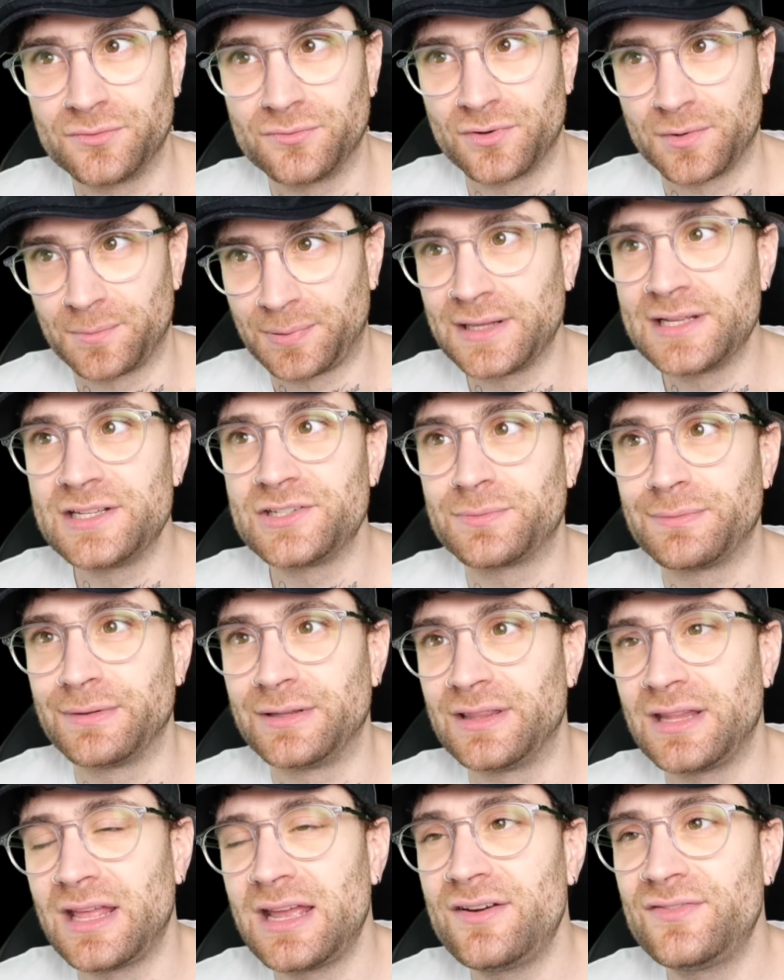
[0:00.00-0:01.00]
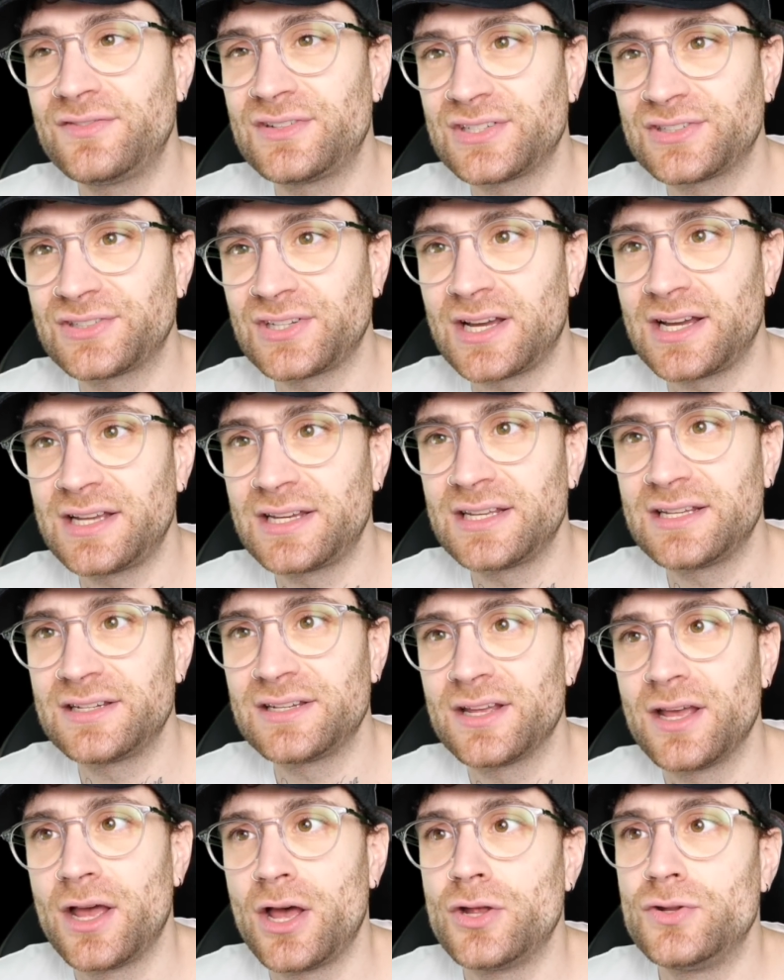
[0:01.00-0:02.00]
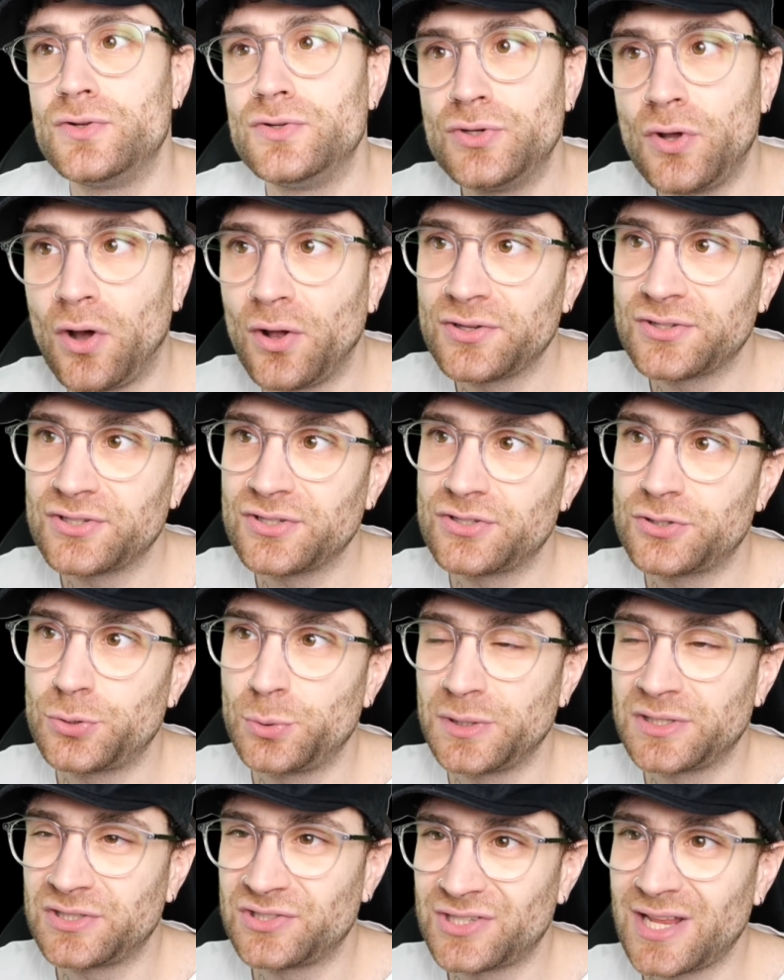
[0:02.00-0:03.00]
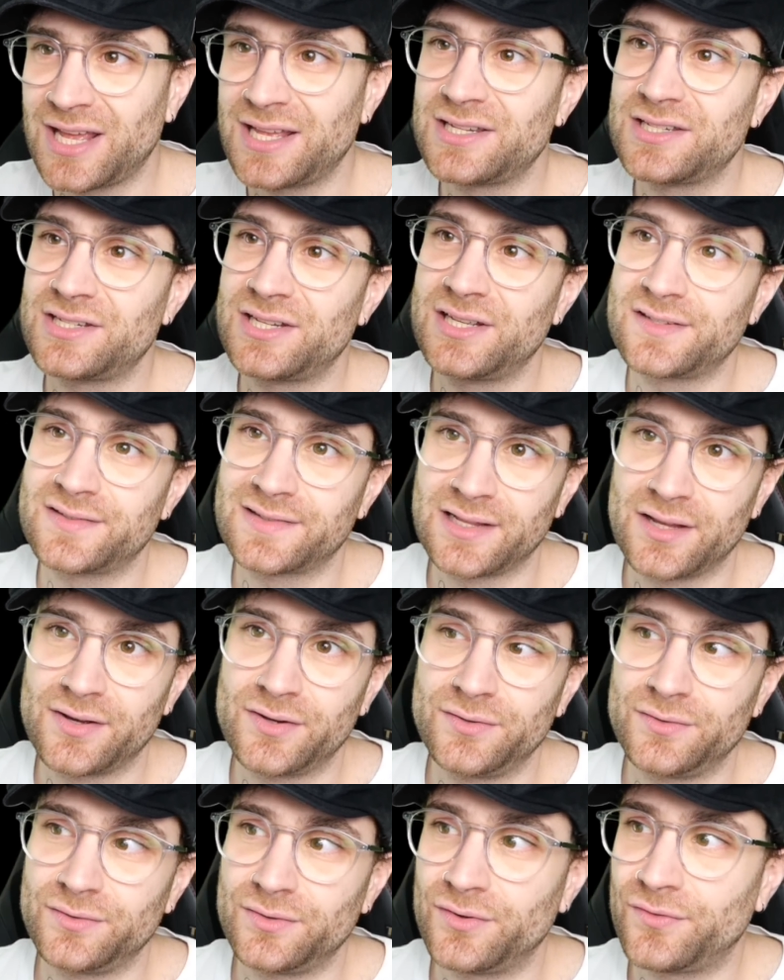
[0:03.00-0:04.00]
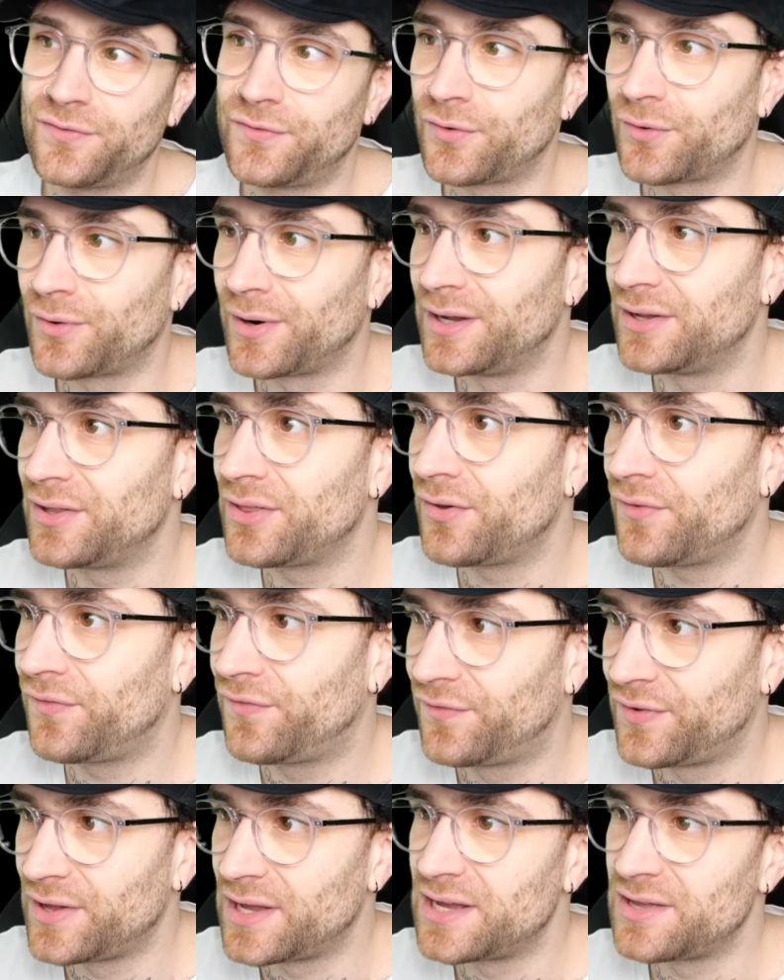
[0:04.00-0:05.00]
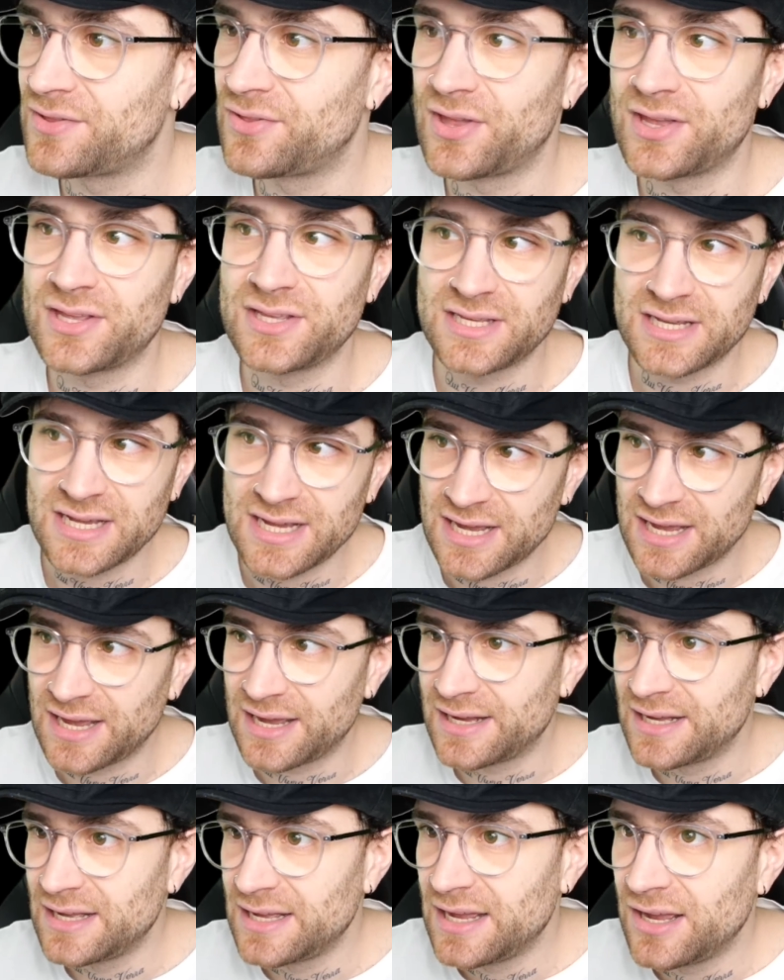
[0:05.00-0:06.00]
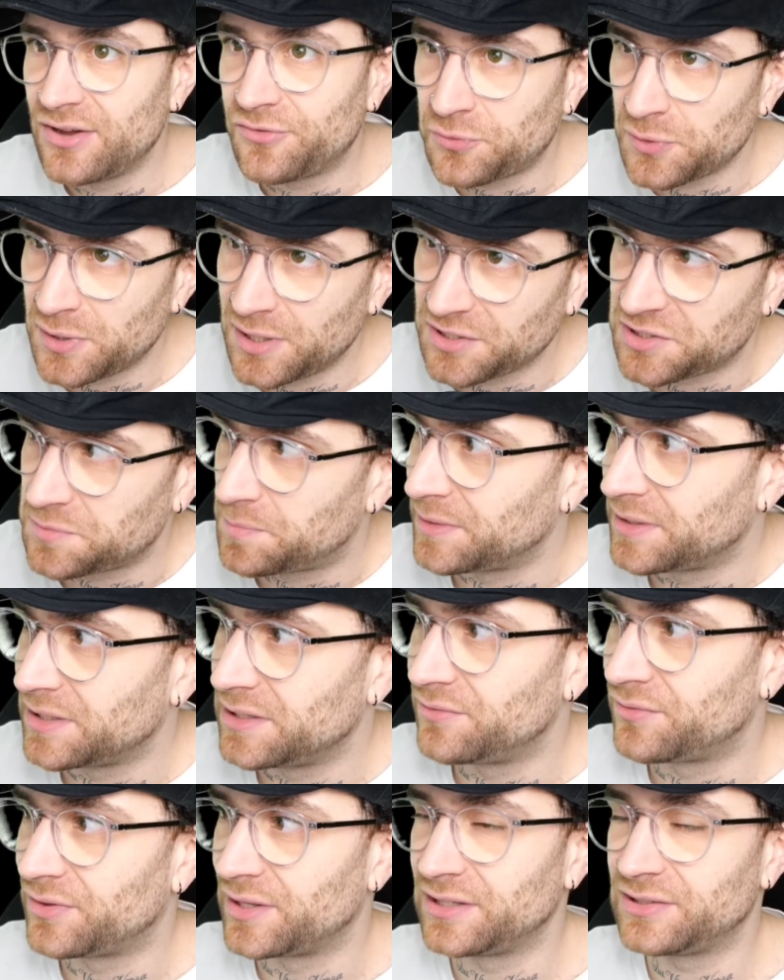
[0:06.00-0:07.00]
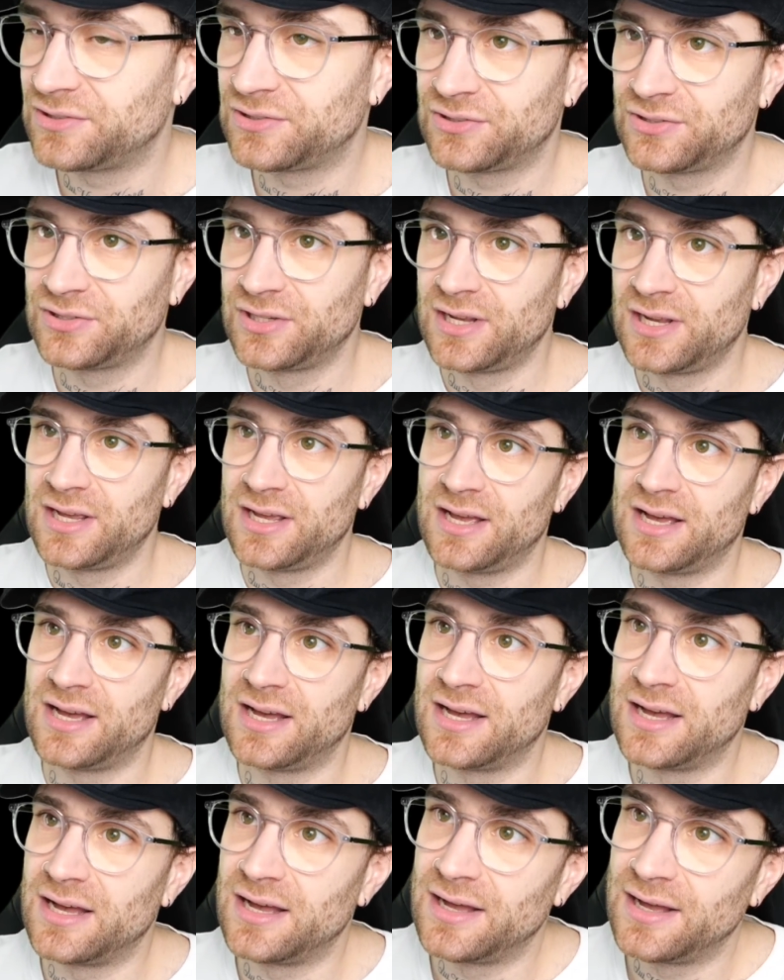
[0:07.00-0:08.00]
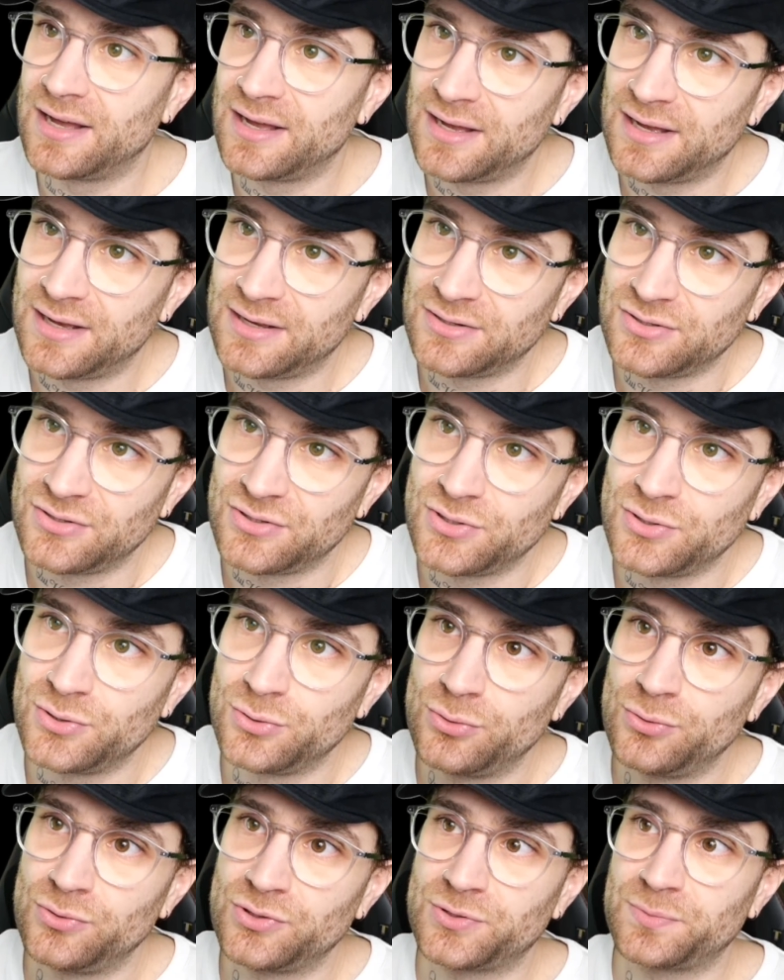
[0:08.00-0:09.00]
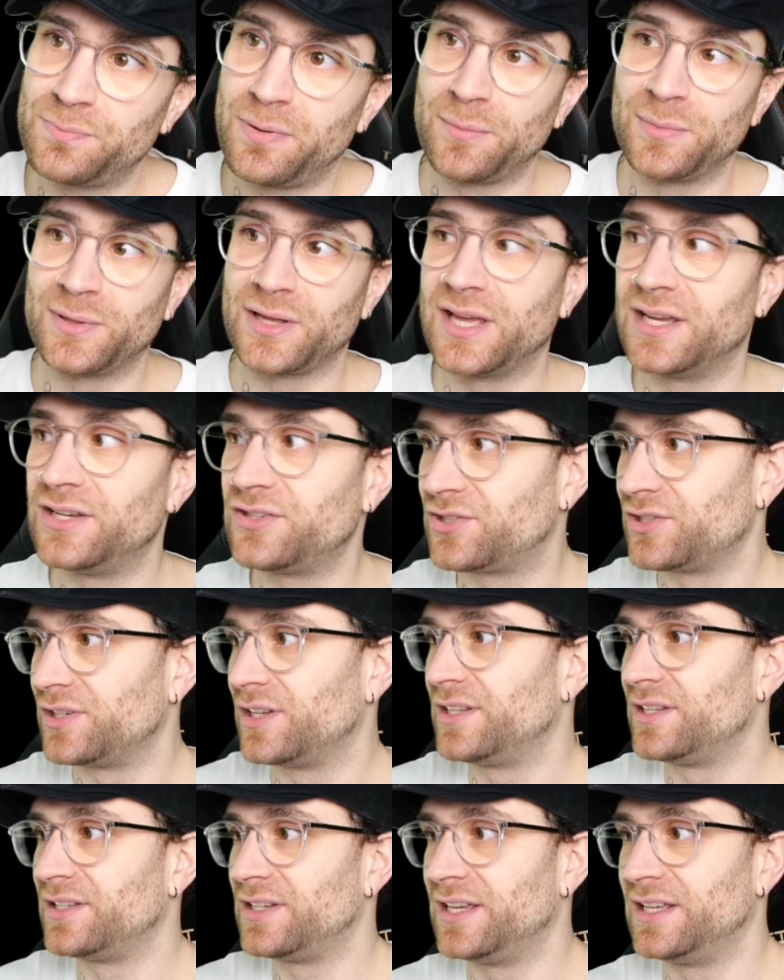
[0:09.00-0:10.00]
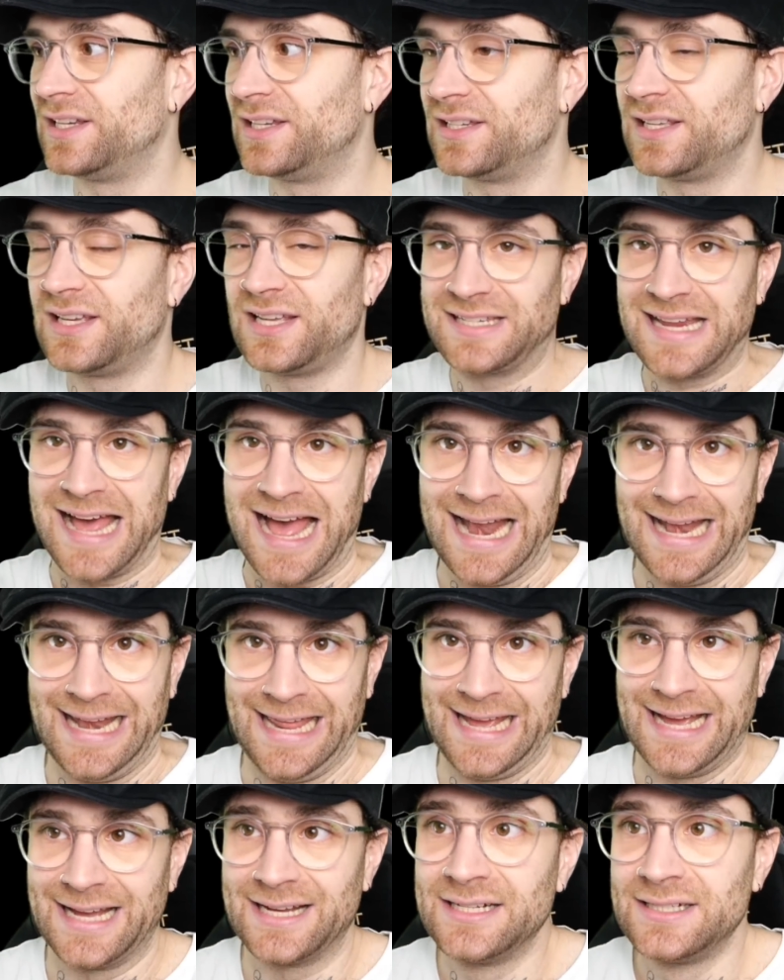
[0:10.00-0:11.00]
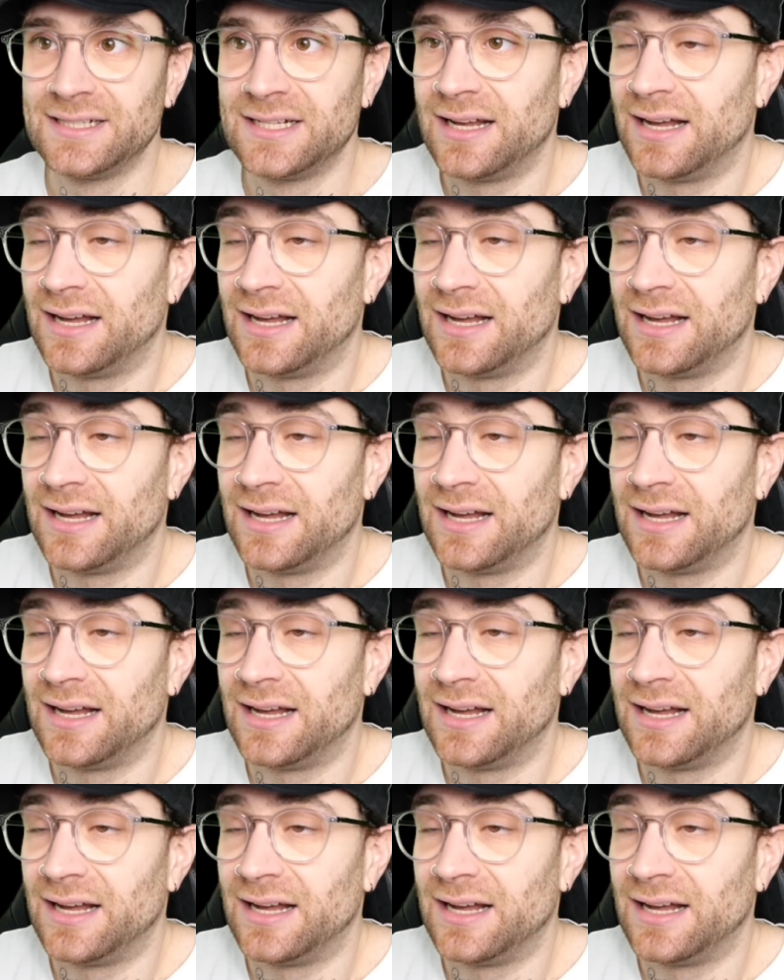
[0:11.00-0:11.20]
replacement. They have decided not to extend his loan for a further year, if we are to believe this news publication in Italia.